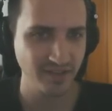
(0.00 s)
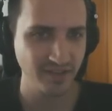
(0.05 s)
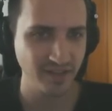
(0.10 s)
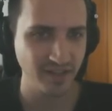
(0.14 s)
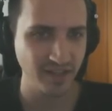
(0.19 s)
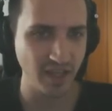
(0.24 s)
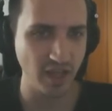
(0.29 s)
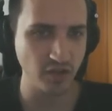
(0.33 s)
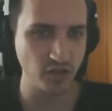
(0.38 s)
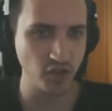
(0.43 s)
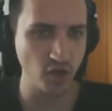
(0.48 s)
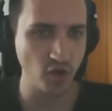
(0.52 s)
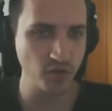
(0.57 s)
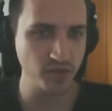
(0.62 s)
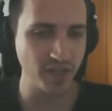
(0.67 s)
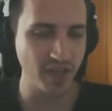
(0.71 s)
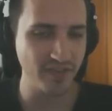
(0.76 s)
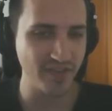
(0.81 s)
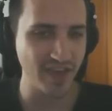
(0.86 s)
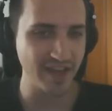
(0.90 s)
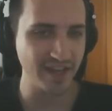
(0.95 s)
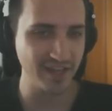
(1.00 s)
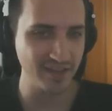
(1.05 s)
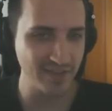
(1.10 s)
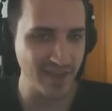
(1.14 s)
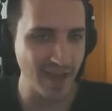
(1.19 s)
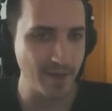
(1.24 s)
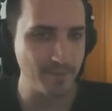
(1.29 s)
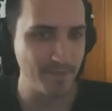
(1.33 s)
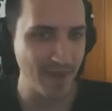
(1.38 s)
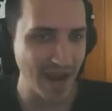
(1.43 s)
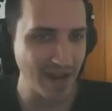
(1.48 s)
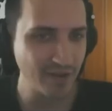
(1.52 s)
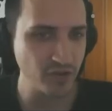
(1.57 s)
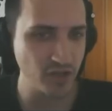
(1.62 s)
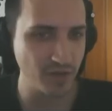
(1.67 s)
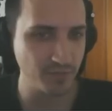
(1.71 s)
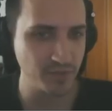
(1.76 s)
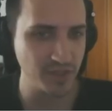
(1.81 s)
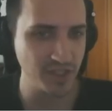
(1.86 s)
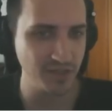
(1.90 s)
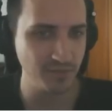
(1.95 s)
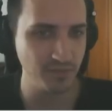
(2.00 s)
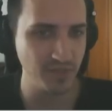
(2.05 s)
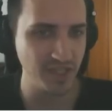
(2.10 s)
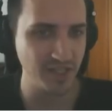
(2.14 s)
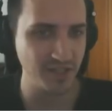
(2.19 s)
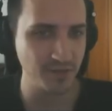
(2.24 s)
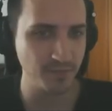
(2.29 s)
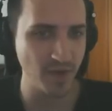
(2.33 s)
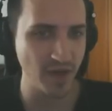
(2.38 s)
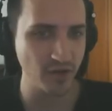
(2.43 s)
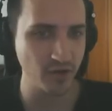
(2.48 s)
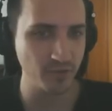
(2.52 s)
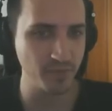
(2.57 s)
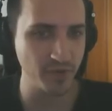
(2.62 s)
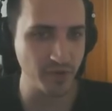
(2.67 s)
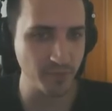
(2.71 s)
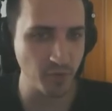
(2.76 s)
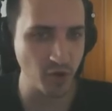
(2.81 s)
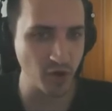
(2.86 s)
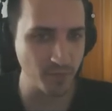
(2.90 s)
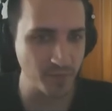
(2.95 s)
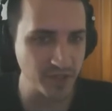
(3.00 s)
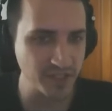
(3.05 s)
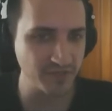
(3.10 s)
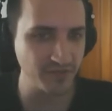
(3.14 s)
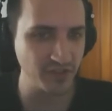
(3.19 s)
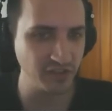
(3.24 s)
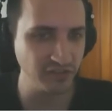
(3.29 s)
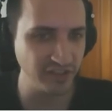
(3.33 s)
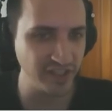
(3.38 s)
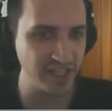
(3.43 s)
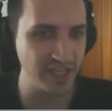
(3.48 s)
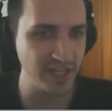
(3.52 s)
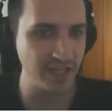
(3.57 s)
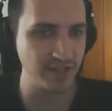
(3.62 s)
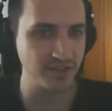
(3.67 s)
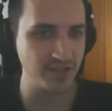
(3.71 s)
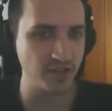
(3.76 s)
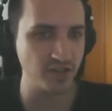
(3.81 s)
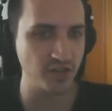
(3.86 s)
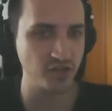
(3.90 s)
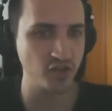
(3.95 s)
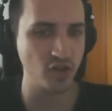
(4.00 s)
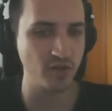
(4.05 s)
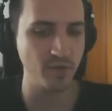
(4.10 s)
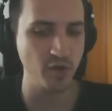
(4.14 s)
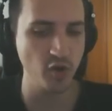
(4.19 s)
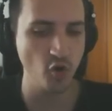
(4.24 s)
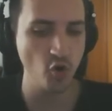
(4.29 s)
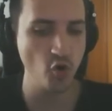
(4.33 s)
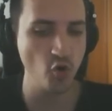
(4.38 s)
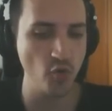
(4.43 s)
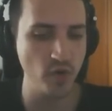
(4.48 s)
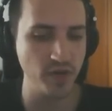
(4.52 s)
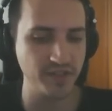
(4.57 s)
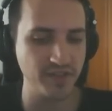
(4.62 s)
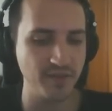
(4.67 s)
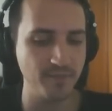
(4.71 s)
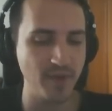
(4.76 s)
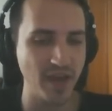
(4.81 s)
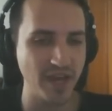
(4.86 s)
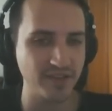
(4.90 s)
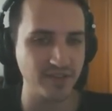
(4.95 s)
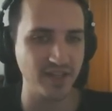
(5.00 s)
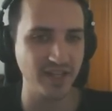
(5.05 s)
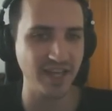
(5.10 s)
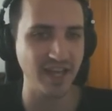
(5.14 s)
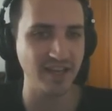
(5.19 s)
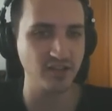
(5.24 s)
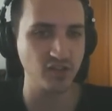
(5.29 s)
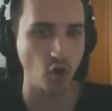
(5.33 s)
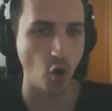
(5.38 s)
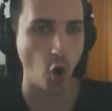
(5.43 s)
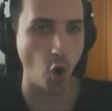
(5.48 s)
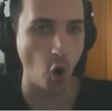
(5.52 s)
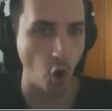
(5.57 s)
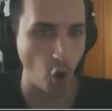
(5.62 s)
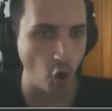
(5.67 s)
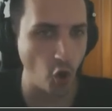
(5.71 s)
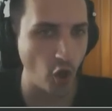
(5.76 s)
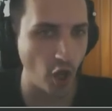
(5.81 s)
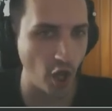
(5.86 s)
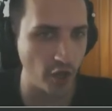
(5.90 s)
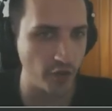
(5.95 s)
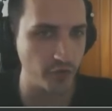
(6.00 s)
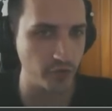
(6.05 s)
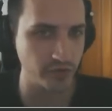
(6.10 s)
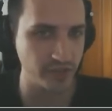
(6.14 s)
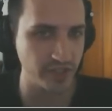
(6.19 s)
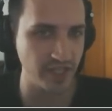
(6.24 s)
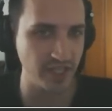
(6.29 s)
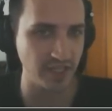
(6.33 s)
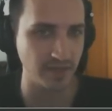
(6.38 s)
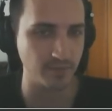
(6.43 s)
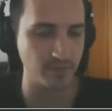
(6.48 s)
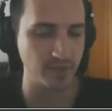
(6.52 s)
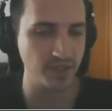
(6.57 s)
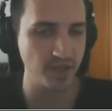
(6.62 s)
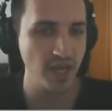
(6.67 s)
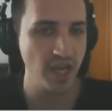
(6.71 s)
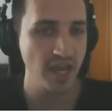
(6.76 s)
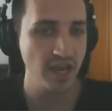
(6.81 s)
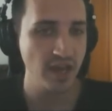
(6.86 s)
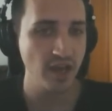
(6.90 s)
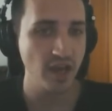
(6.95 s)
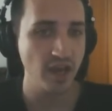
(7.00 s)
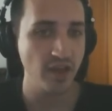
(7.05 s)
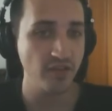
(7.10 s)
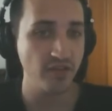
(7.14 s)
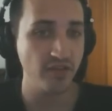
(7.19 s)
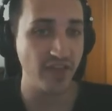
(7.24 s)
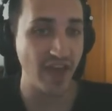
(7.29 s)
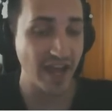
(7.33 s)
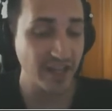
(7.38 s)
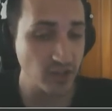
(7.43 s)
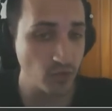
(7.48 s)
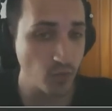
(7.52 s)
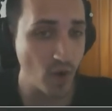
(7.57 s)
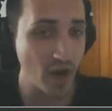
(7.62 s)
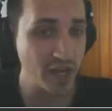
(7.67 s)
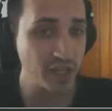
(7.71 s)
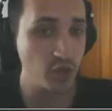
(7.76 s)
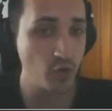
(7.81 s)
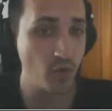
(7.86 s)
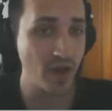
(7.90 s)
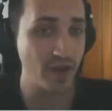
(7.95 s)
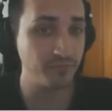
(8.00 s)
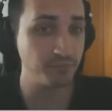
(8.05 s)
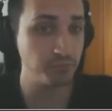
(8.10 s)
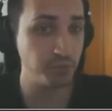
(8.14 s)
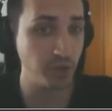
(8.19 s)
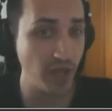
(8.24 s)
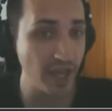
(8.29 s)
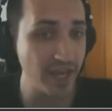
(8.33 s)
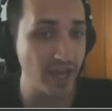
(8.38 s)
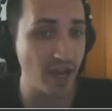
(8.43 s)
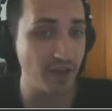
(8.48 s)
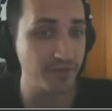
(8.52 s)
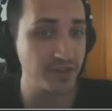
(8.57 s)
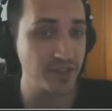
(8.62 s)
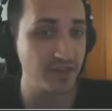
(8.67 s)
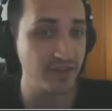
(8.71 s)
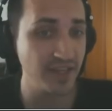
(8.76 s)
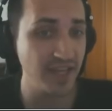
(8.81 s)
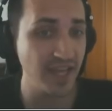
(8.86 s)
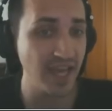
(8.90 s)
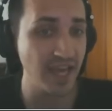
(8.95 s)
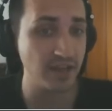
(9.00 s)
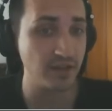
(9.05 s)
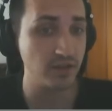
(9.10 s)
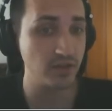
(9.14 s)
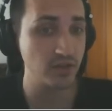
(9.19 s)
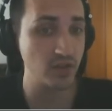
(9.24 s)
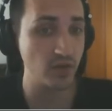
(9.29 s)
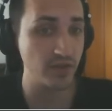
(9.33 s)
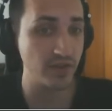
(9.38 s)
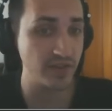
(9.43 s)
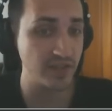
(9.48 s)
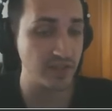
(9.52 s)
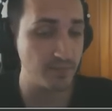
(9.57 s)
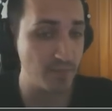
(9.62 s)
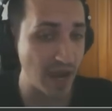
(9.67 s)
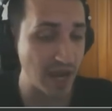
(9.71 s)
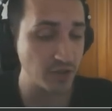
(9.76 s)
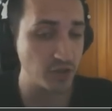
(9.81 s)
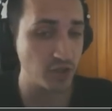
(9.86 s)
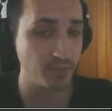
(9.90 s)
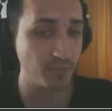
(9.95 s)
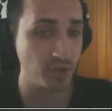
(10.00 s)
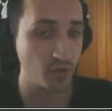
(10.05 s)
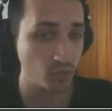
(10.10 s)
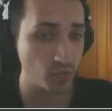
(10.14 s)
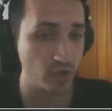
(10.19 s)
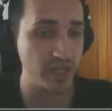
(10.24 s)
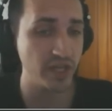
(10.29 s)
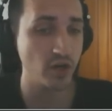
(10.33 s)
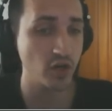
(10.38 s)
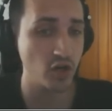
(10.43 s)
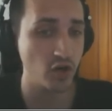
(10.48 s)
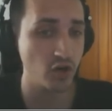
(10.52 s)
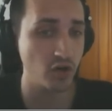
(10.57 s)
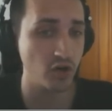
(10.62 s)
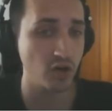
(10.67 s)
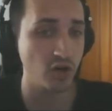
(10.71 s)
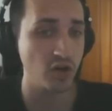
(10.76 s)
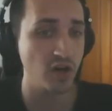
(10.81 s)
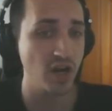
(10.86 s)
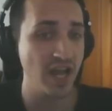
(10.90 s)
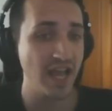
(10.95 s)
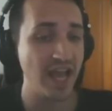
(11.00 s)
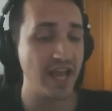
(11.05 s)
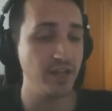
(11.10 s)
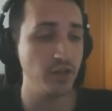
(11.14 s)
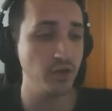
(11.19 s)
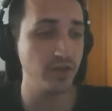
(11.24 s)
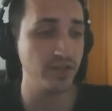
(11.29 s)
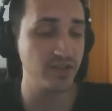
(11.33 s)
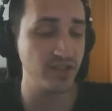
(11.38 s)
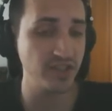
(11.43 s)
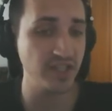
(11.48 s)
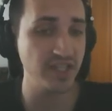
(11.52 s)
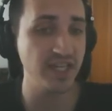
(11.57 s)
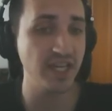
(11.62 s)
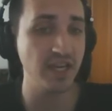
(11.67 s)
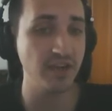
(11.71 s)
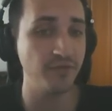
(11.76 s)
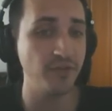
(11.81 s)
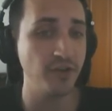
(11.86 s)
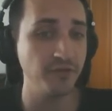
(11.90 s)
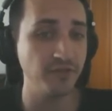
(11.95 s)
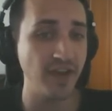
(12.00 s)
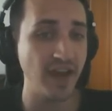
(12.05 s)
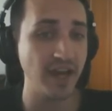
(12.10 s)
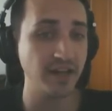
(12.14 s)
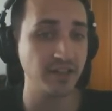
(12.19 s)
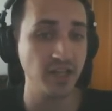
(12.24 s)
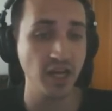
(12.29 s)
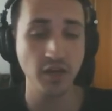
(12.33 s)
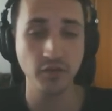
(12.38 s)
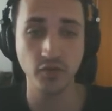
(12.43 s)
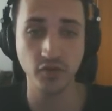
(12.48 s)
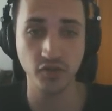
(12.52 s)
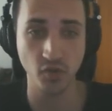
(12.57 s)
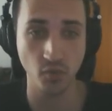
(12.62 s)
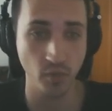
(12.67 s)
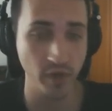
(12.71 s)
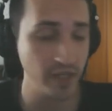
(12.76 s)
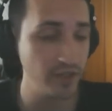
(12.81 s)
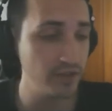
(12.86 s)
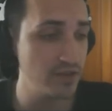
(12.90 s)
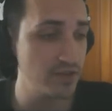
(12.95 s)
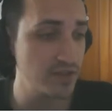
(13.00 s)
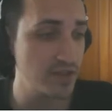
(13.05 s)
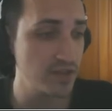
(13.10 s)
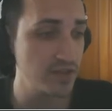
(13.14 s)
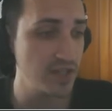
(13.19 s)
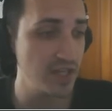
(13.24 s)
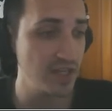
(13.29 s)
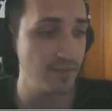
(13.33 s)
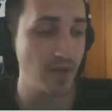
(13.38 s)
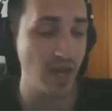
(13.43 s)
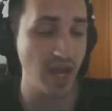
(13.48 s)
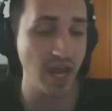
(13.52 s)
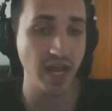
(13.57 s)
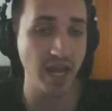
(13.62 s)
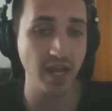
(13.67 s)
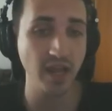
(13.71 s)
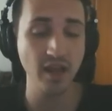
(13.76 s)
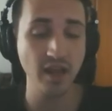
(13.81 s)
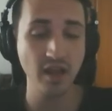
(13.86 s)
It shows that in that matchup, Team B is better, but the purpose of a league is to determine who is the best against all other teams. That's why you have playoffs at the end, so that this matchup can reoccur, and you can see if, in fact, there's a weakness to Team A,